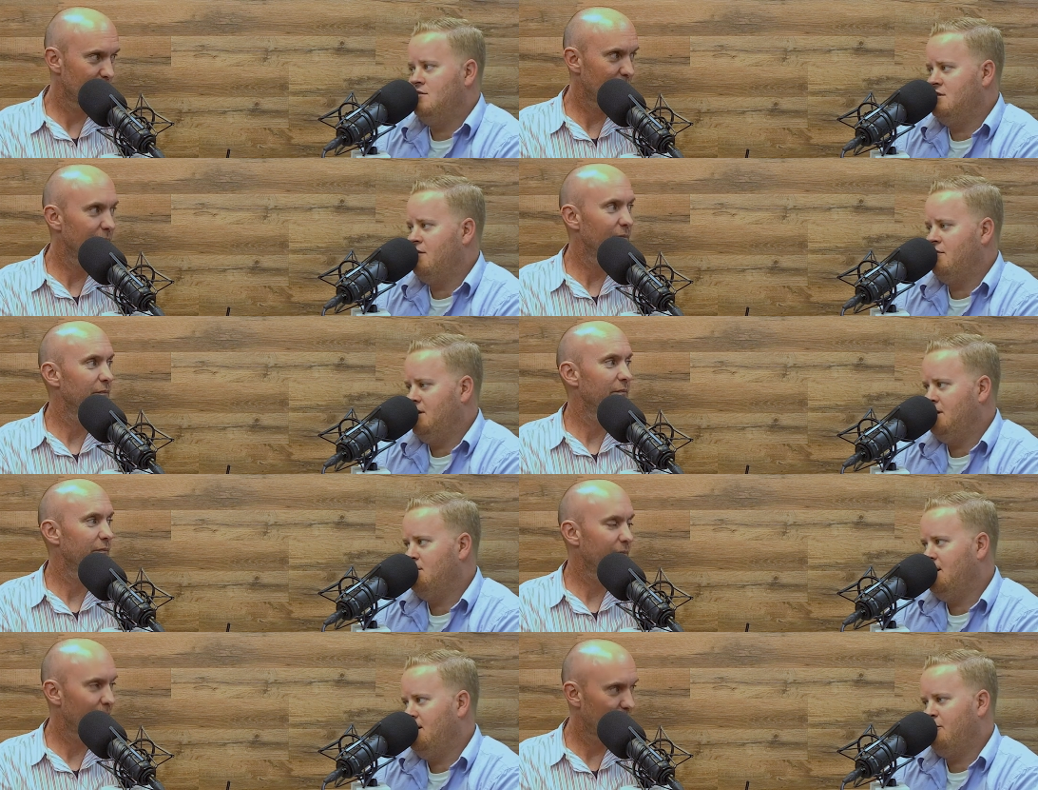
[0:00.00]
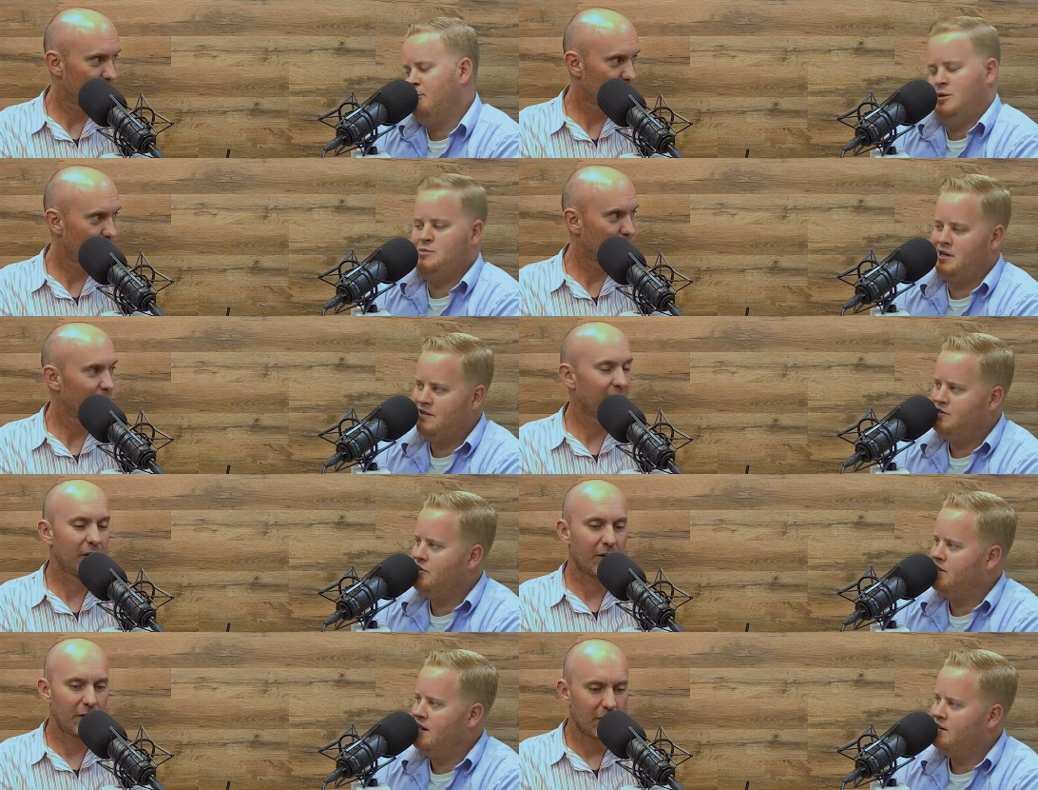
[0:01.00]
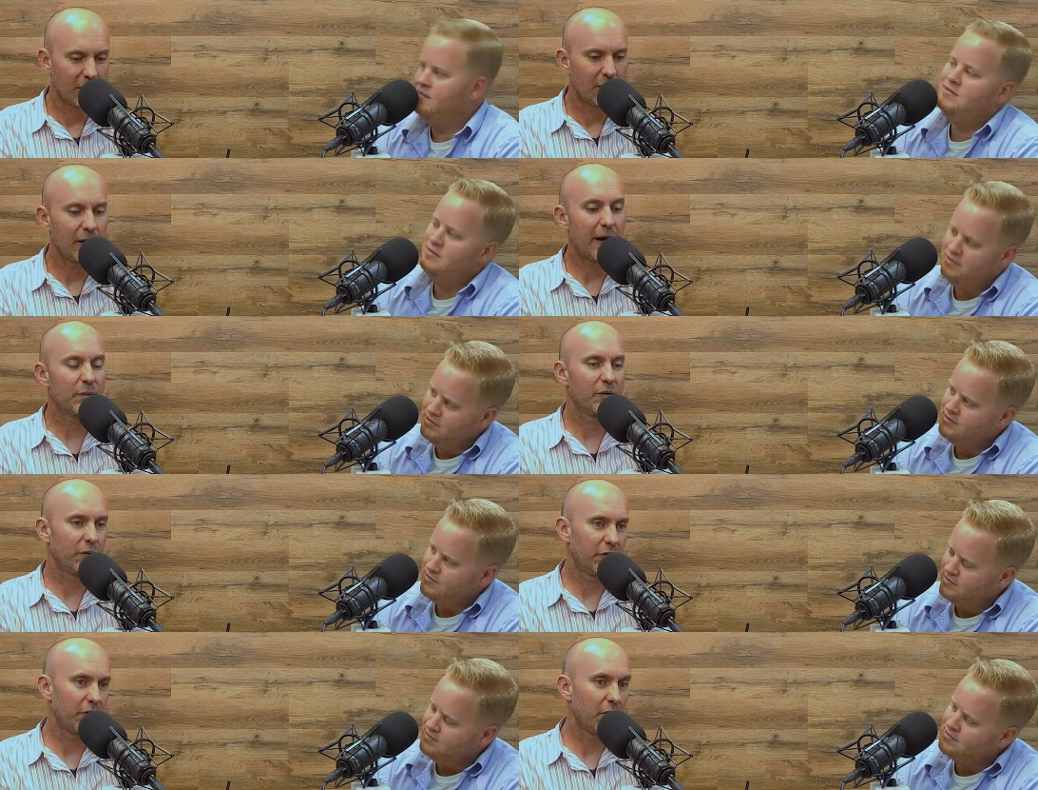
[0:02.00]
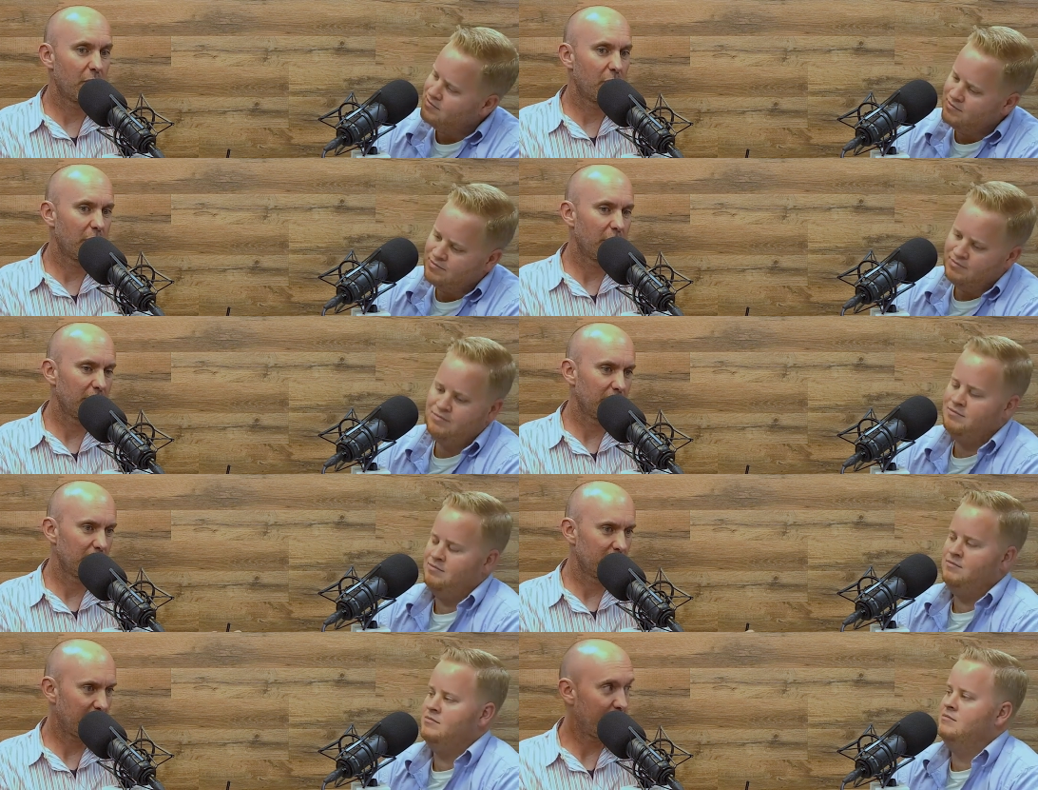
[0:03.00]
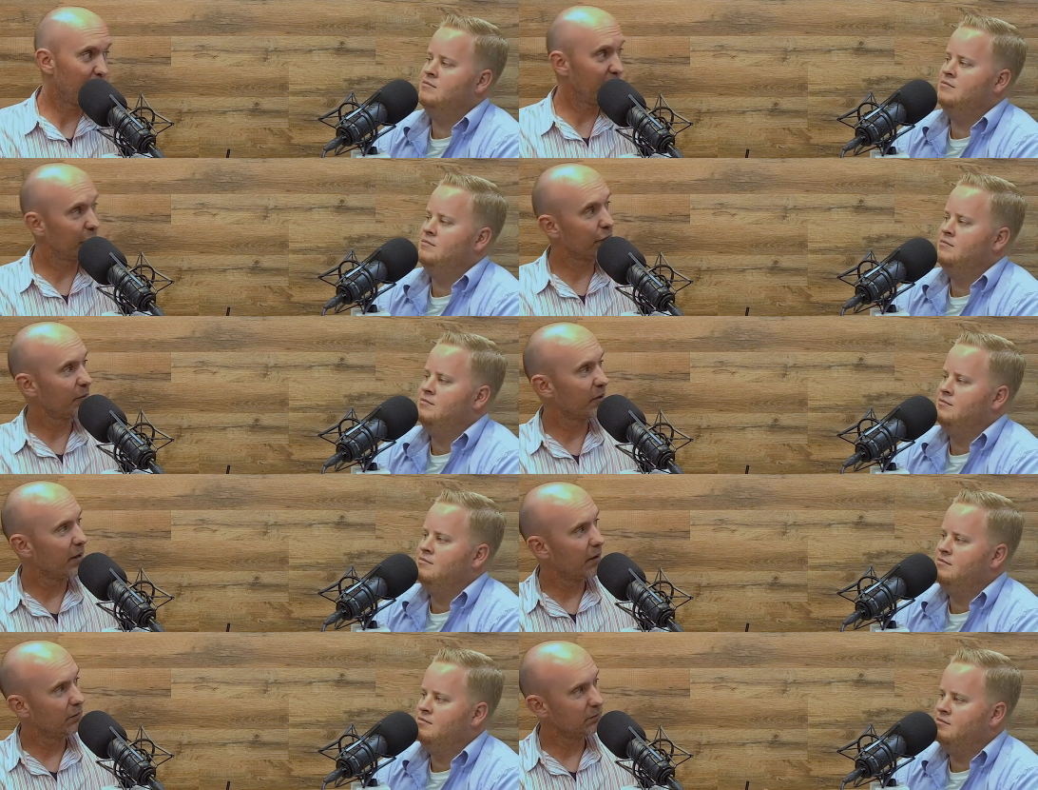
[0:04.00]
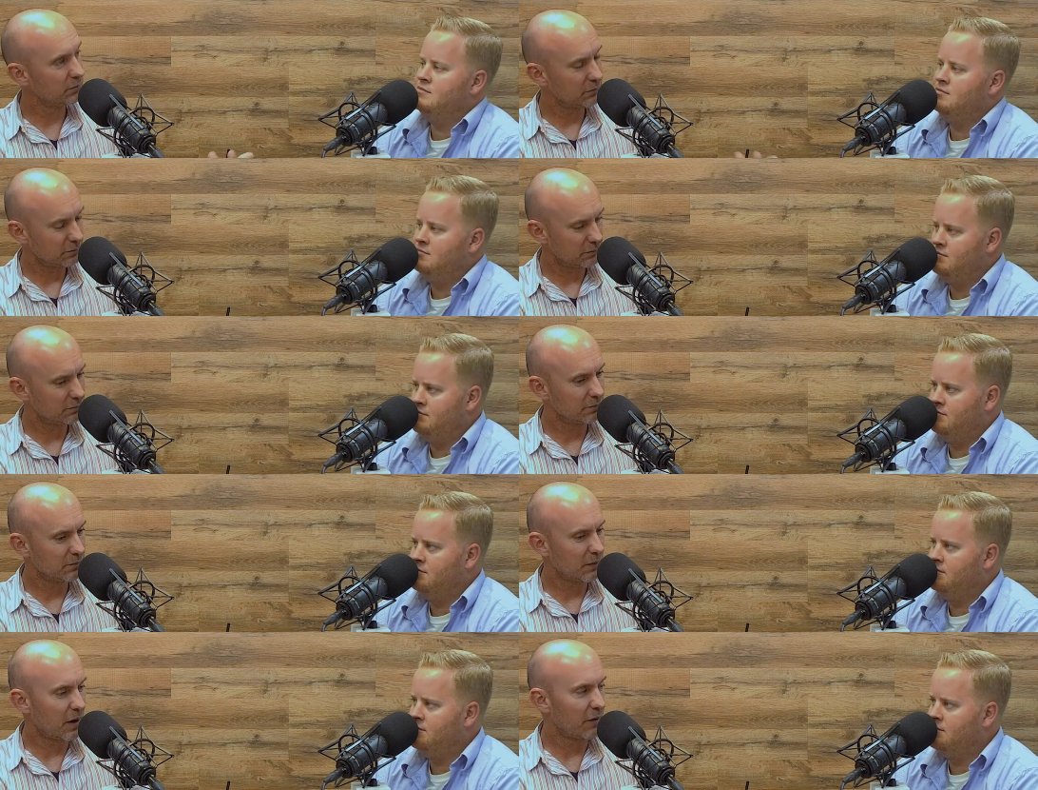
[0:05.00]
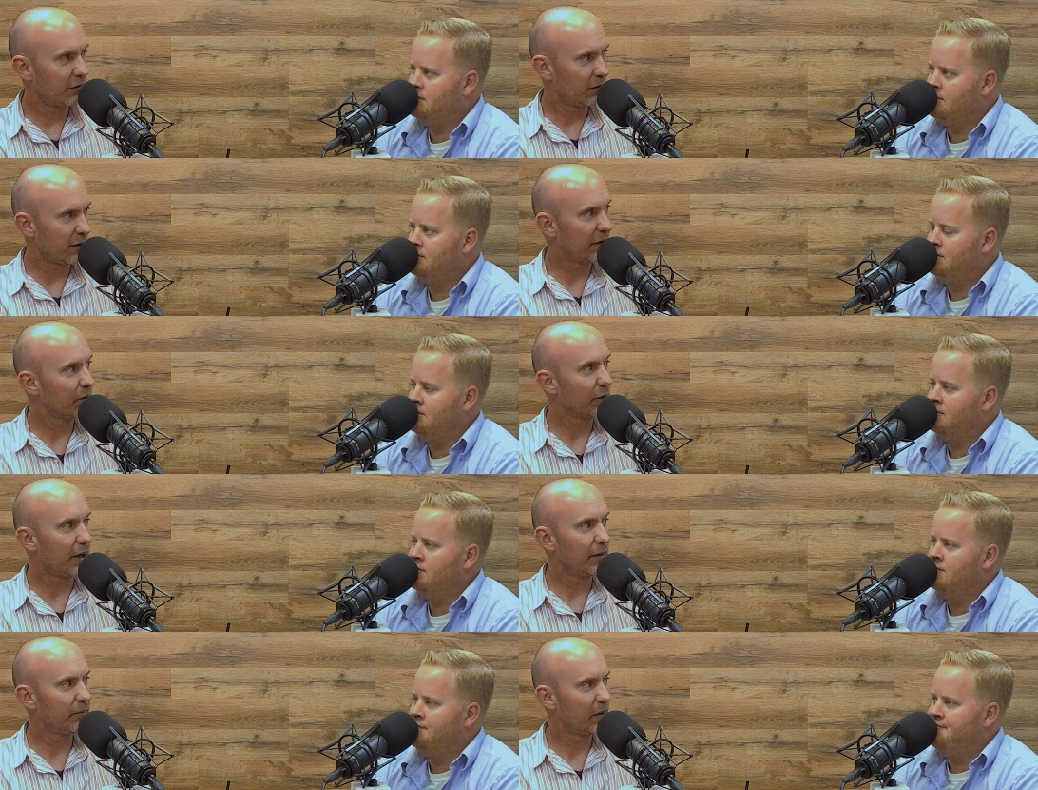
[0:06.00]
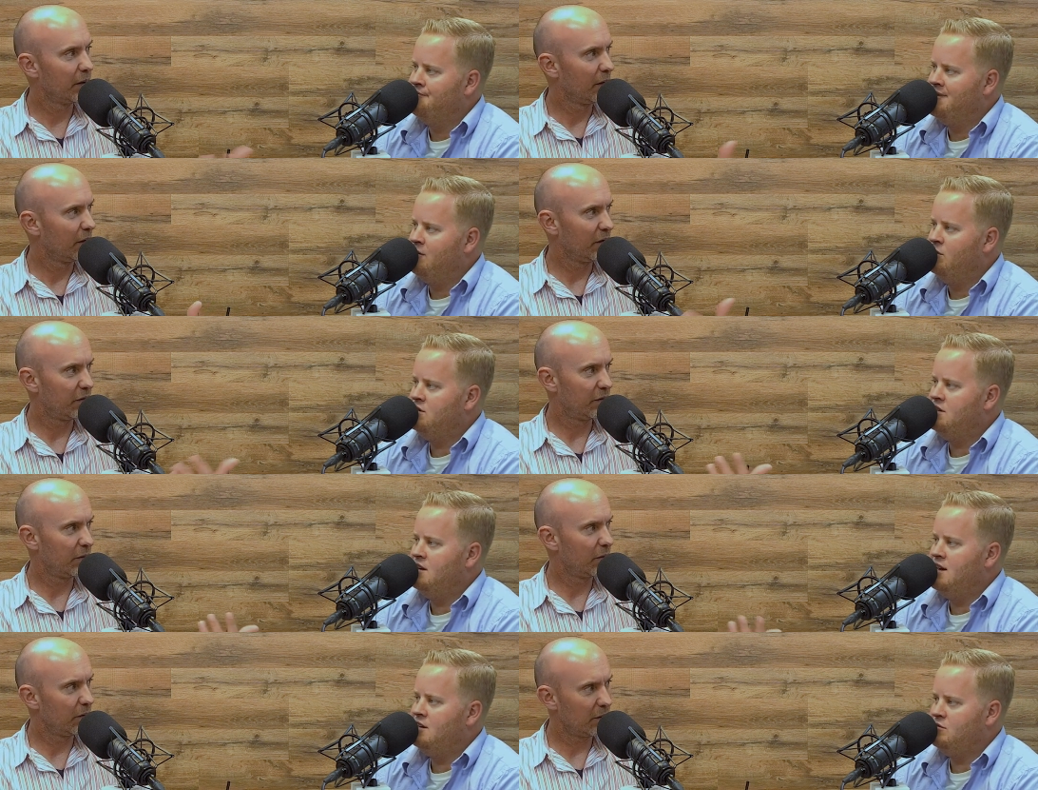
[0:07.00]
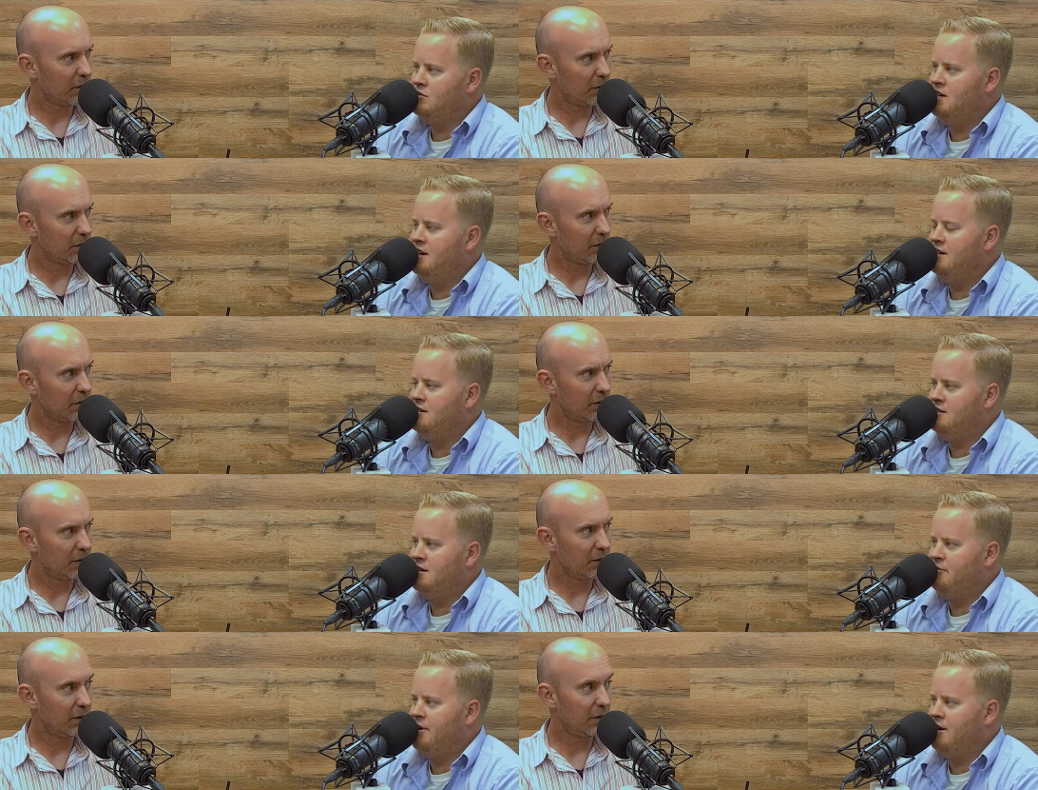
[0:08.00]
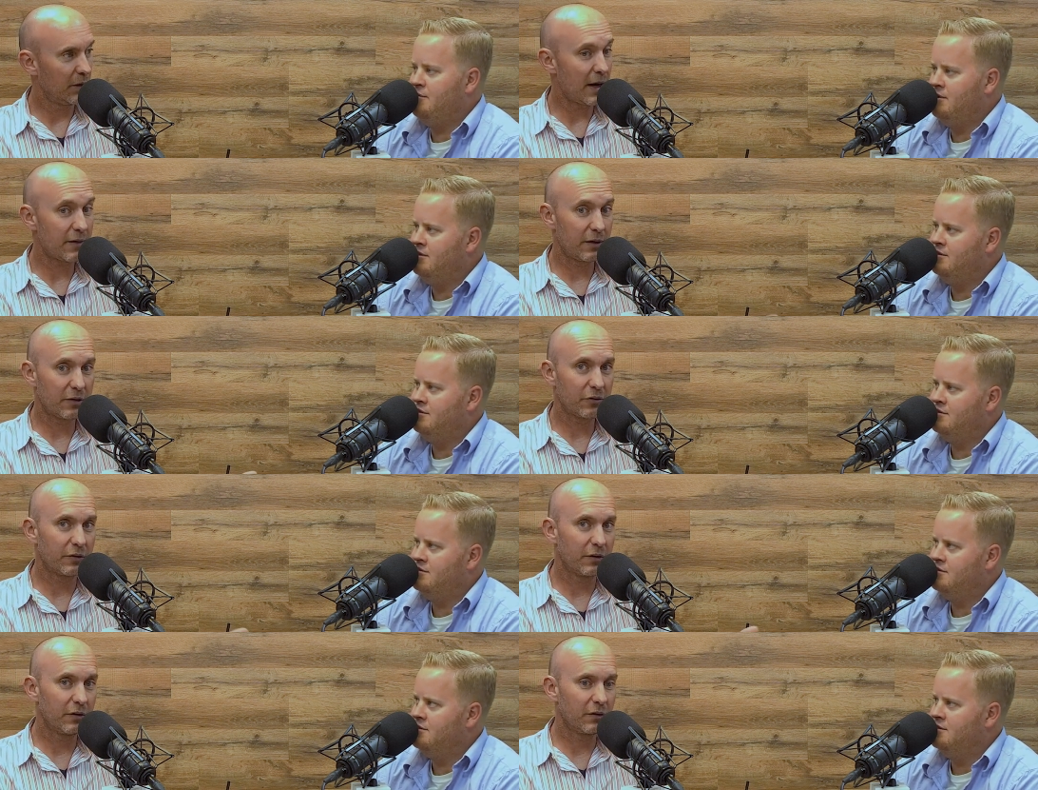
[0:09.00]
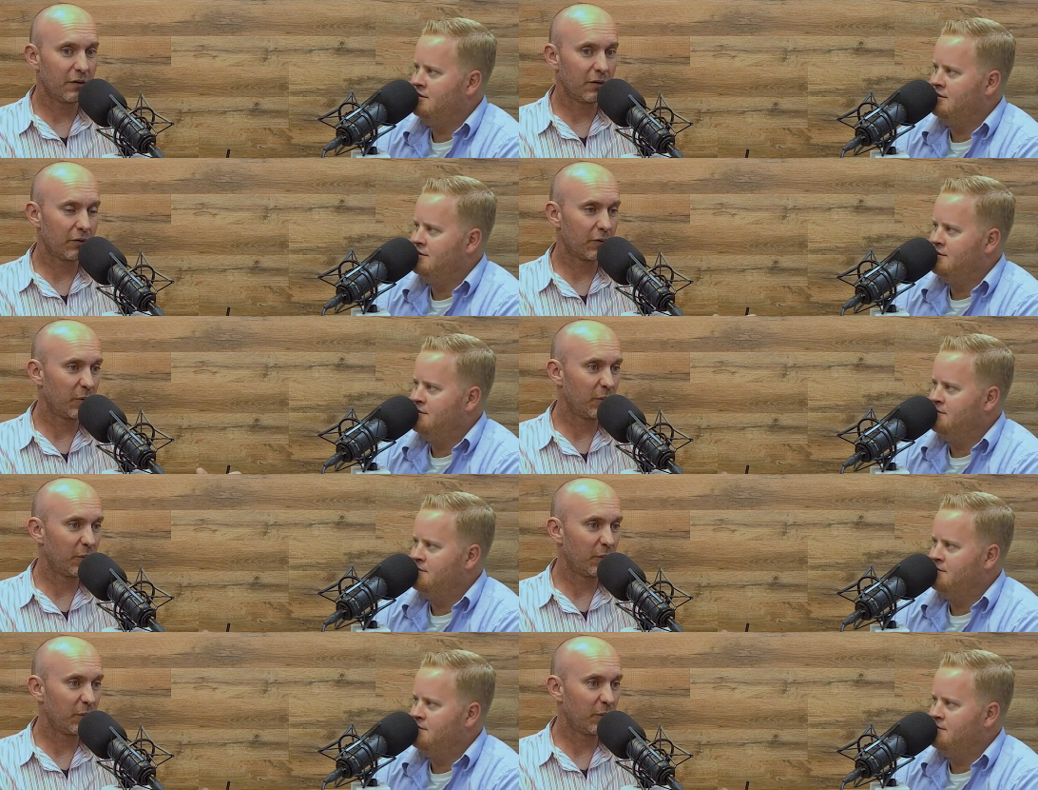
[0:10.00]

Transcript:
Speaker 1: So there's definitely many different perspectives you can get. Yeah, absolutely. So taking pictures from the ground,
Speaker 2: obviously that's okay. What's is,
Speaker 1: the natural tendency, uh, Rob?
Speaker 2: Yeah, the natural tendency is for